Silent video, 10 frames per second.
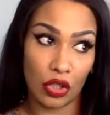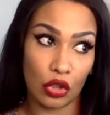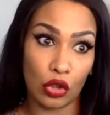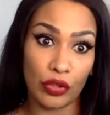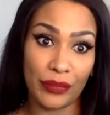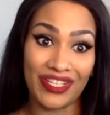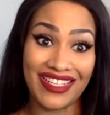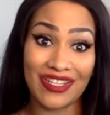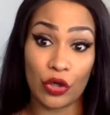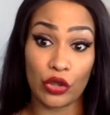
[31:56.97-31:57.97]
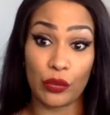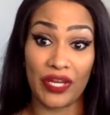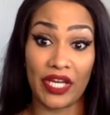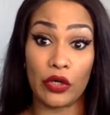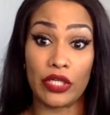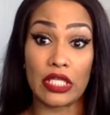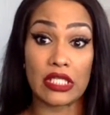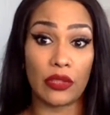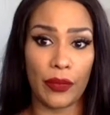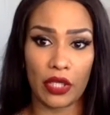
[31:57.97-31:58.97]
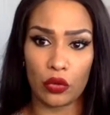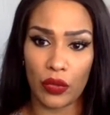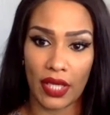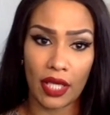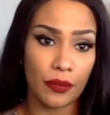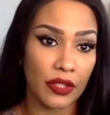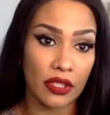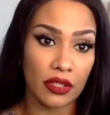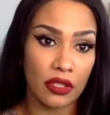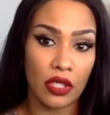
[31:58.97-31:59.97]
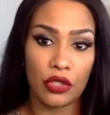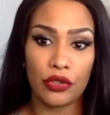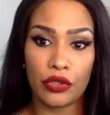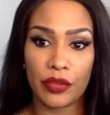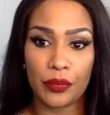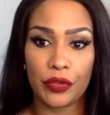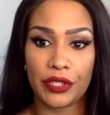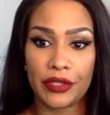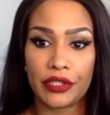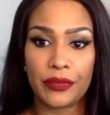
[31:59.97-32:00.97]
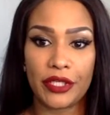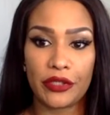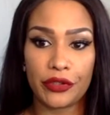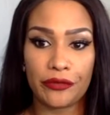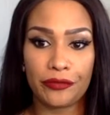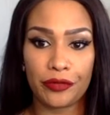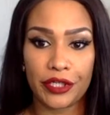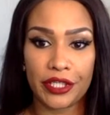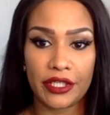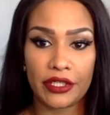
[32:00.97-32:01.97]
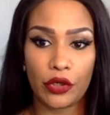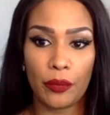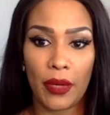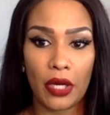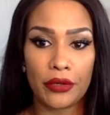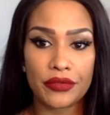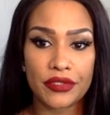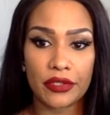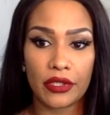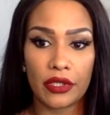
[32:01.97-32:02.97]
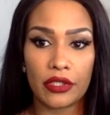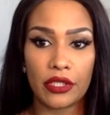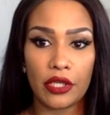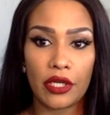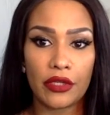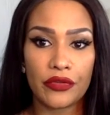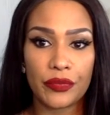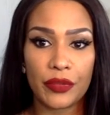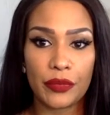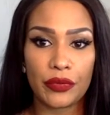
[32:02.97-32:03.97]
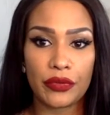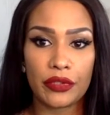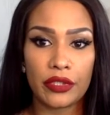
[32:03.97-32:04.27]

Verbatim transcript: You don't depend on your parents to make you happy. You don't depend on your friend, your boss, none of those people